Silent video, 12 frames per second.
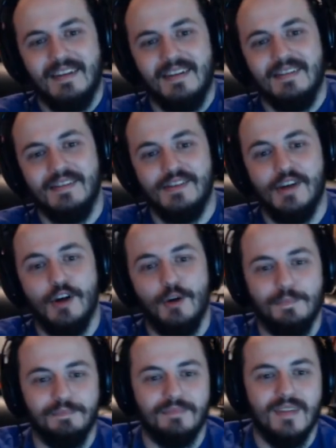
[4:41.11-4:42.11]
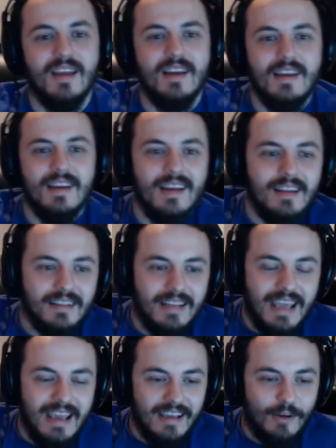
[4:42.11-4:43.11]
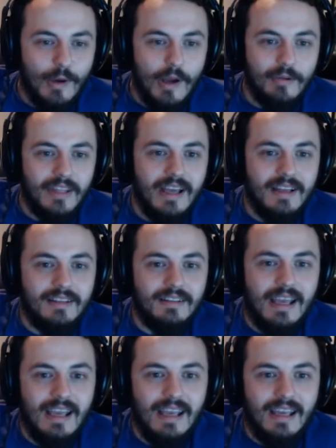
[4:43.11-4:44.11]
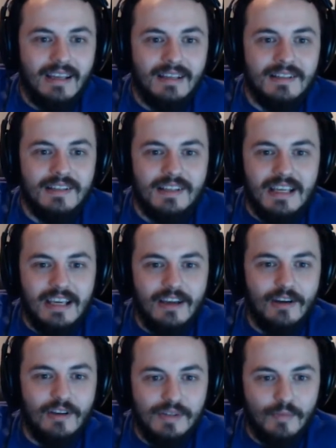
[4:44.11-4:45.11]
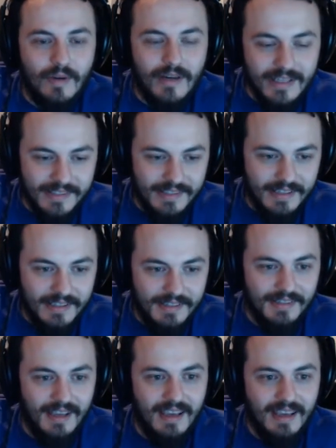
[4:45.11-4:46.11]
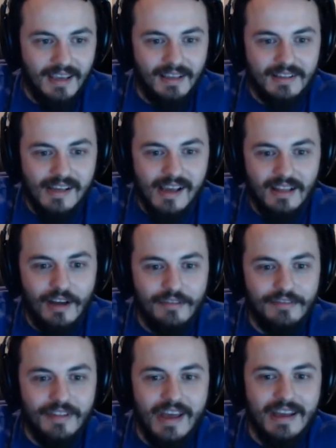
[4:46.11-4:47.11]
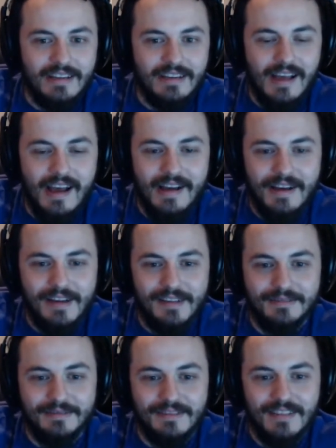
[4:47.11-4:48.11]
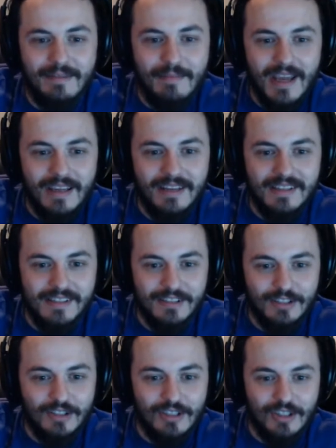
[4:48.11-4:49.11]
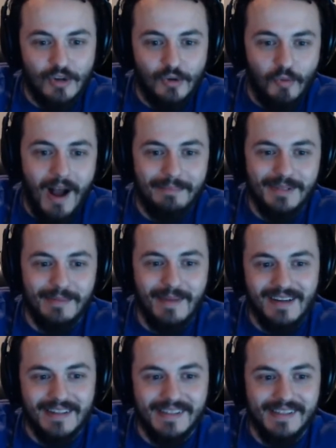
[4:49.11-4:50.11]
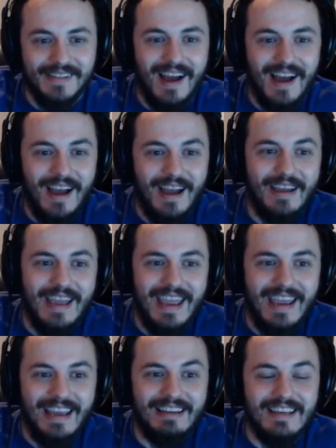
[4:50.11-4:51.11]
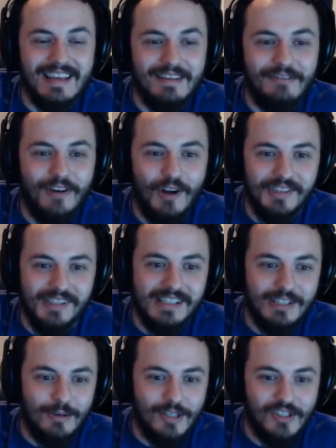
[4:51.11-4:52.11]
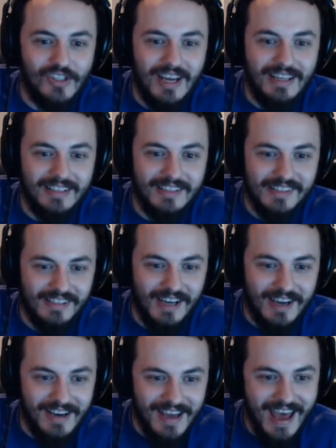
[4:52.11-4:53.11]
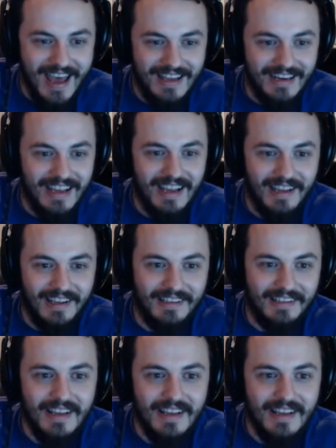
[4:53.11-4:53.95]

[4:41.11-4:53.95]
So, can't get away with that, and he goes, what is this? And I love that Deadman essentially just drops him out of the sky, and he falls into a giant Zatanna hat, and